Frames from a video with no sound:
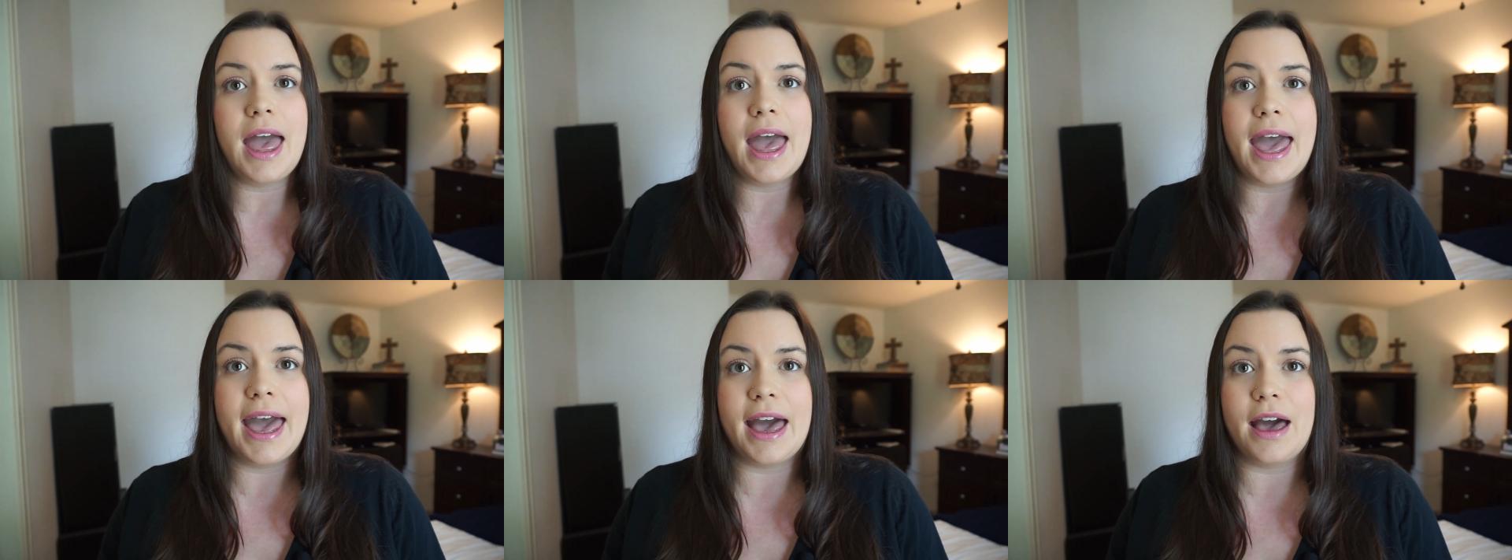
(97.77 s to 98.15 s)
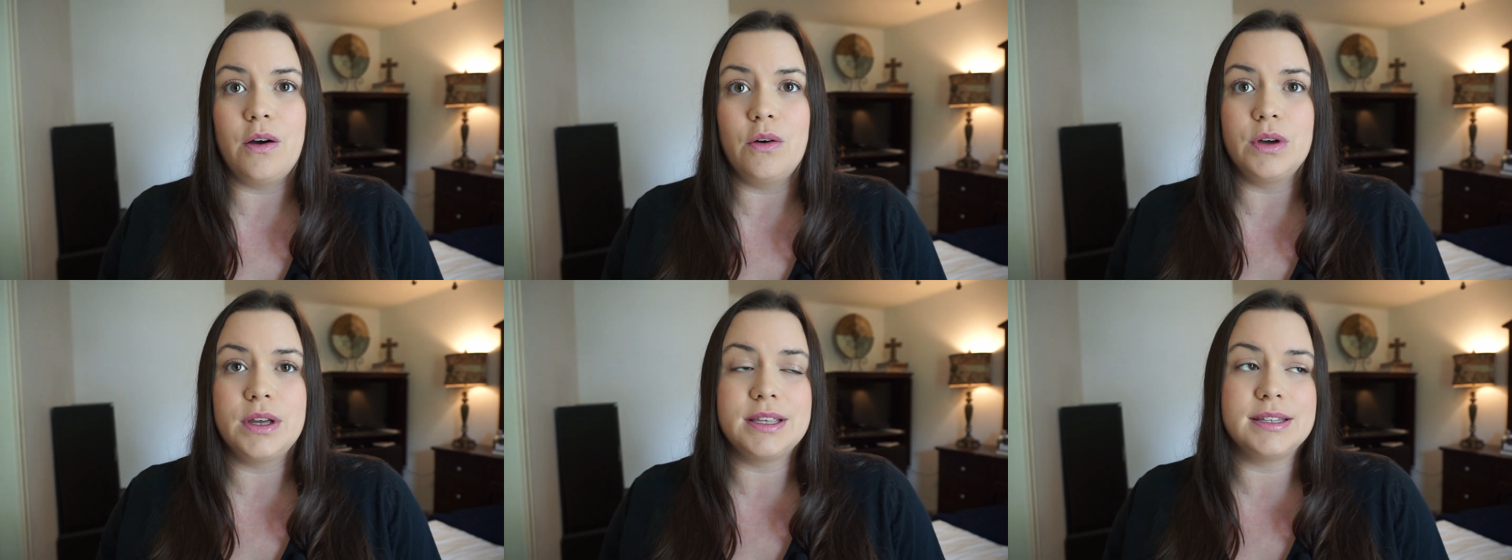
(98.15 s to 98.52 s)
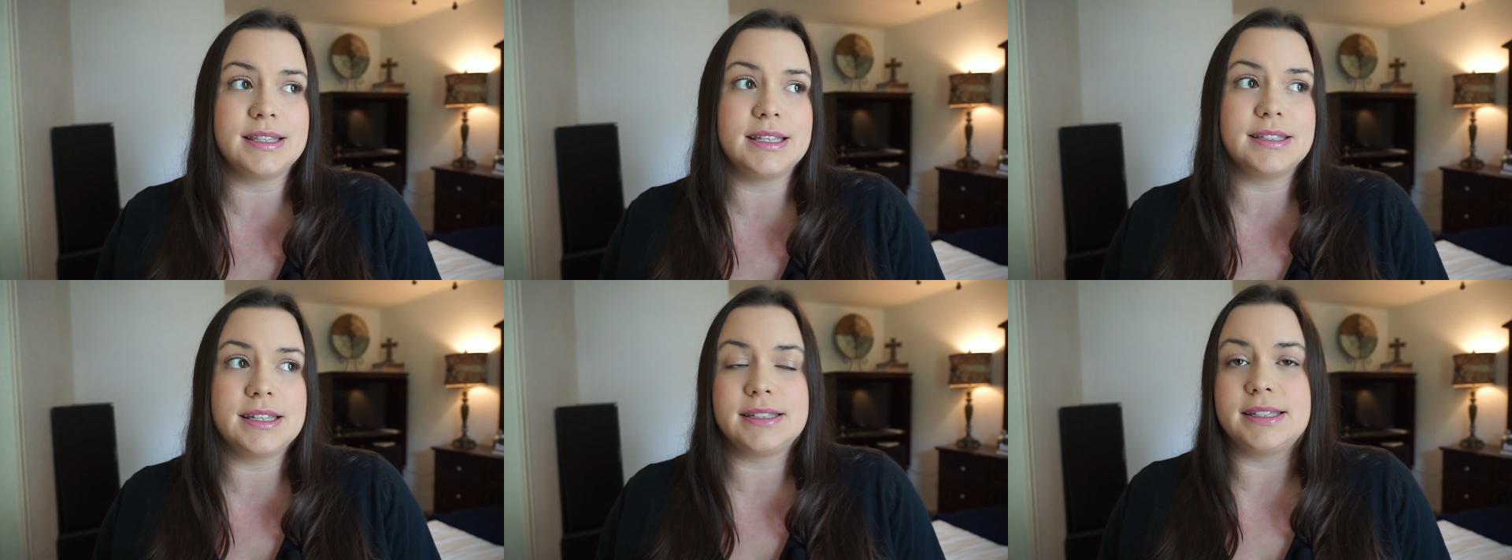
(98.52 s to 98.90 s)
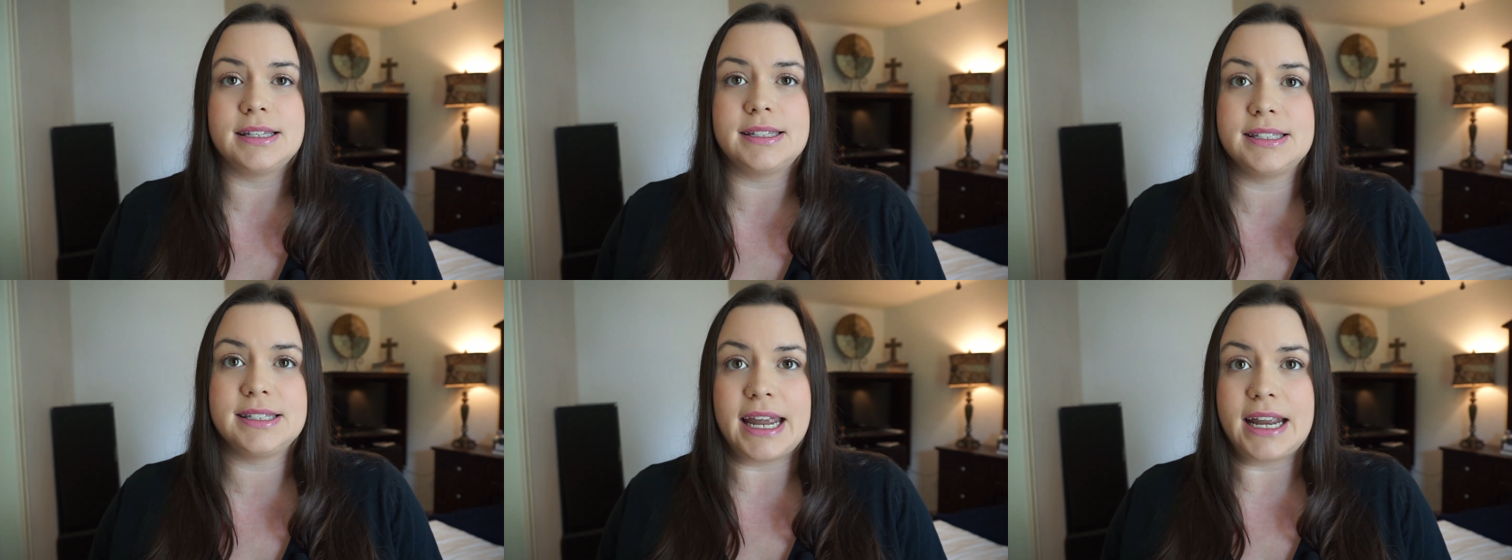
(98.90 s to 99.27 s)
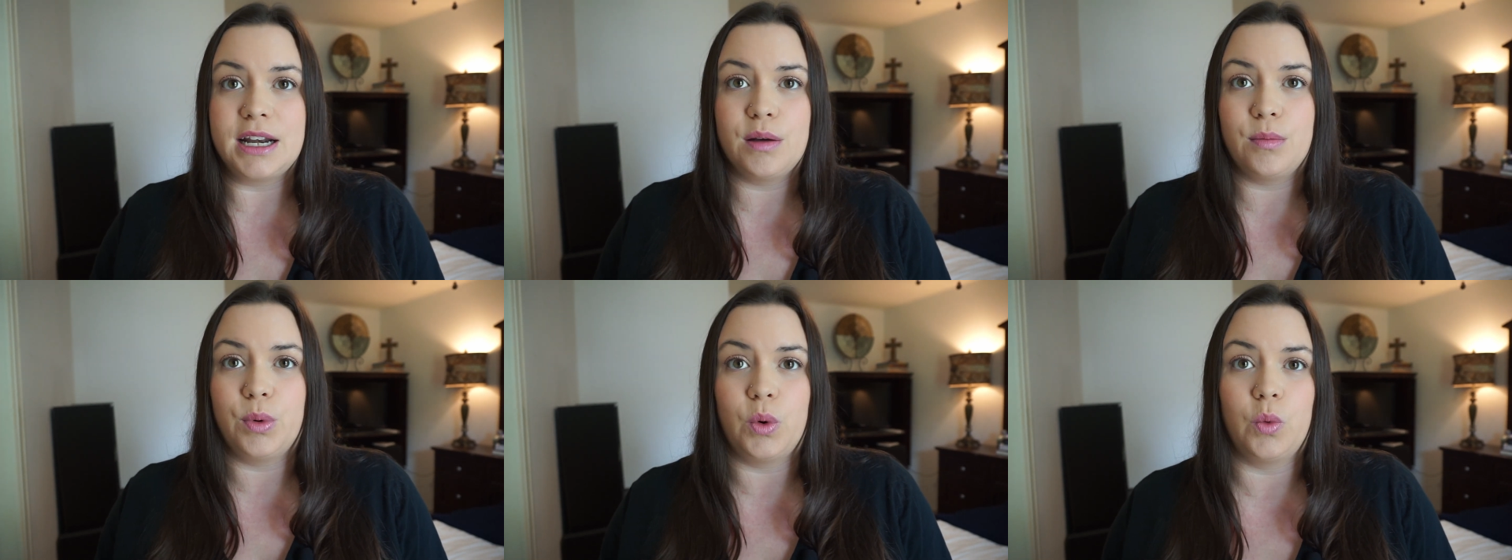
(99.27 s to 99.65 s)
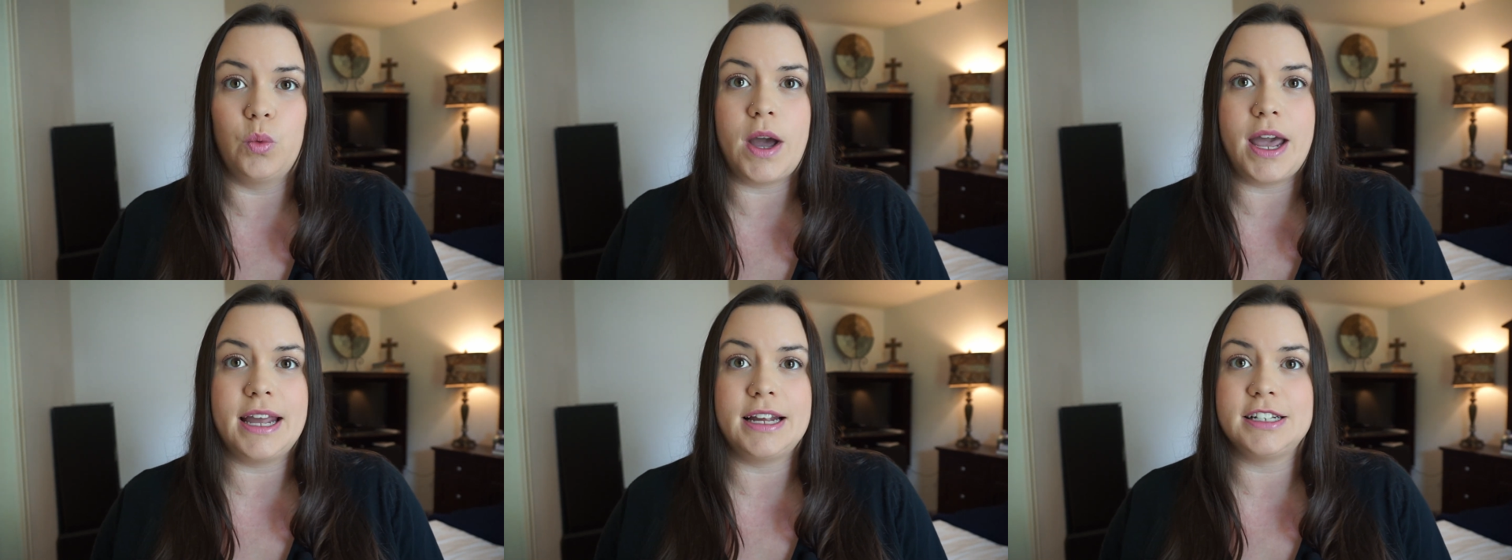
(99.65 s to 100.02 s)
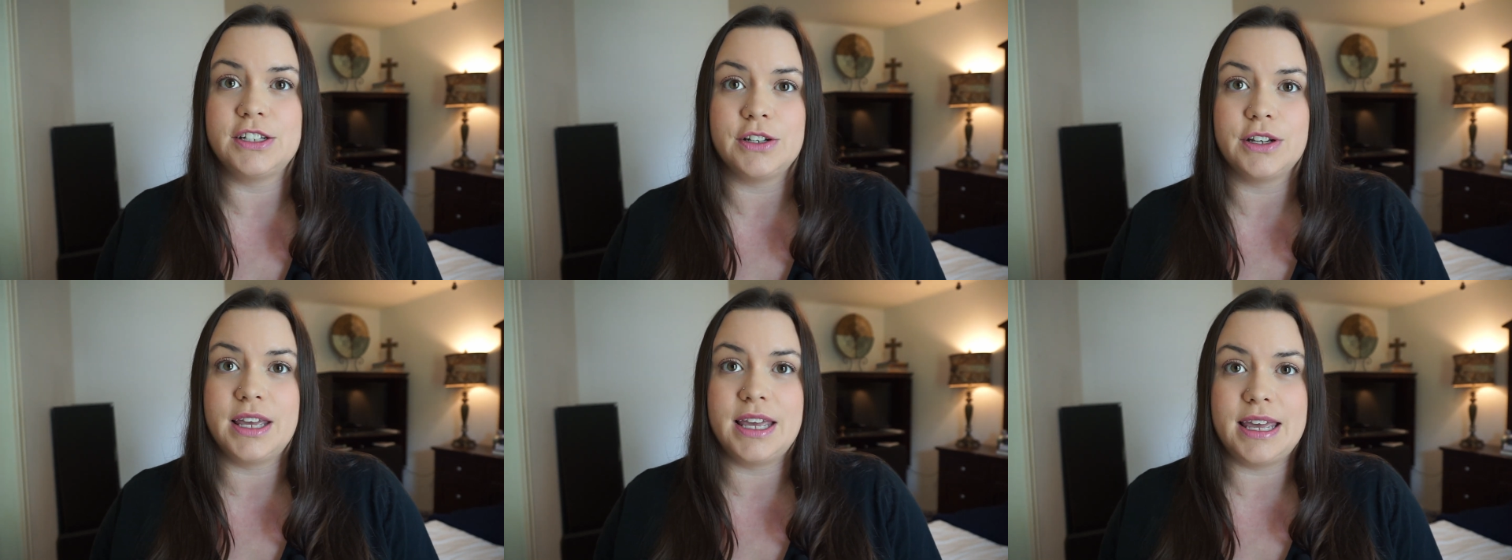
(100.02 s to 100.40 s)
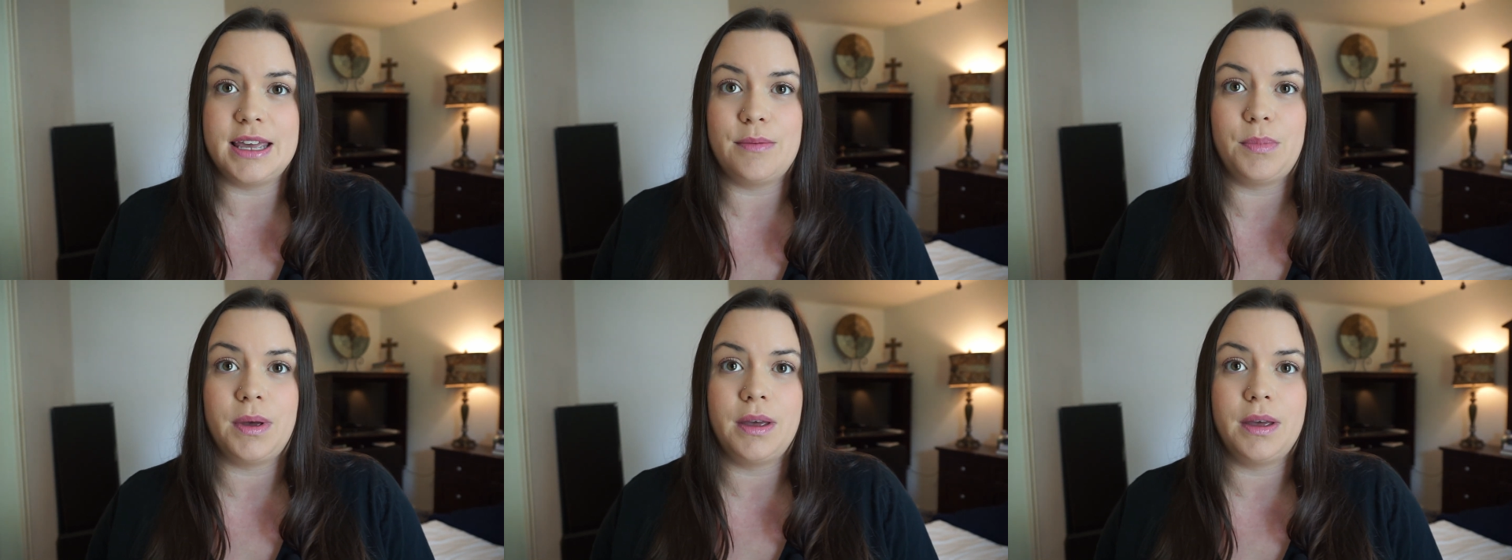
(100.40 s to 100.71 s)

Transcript: how is this a sustainable way to keep